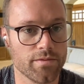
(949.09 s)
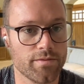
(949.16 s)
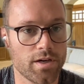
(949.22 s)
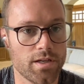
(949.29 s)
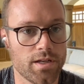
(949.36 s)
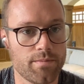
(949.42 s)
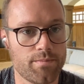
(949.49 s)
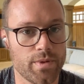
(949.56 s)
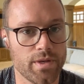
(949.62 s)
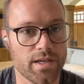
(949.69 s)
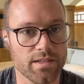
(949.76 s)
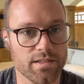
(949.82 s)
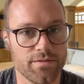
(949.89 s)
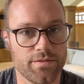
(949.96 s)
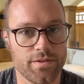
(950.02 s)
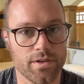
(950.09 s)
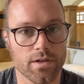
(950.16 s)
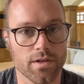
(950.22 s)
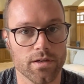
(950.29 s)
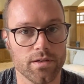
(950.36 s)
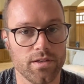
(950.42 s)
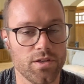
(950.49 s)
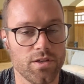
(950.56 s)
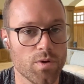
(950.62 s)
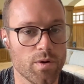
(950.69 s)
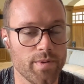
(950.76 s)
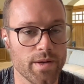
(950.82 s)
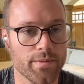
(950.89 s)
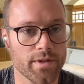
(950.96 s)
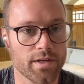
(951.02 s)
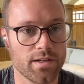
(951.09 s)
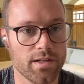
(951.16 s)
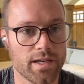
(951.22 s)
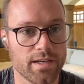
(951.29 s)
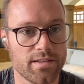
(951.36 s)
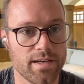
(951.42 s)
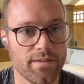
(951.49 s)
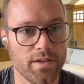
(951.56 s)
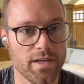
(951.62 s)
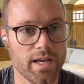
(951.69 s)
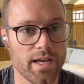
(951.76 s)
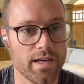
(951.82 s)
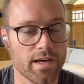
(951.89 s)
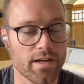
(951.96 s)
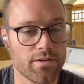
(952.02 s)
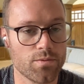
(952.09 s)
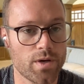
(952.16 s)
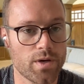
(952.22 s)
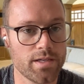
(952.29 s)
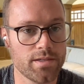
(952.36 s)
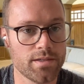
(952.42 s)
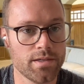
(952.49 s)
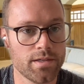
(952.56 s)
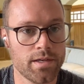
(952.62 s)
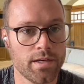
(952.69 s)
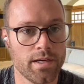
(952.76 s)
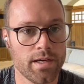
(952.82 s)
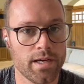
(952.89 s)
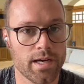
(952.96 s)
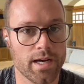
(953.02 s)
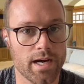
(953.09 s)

on Travala, because you won't be able to collect AVA otherwise.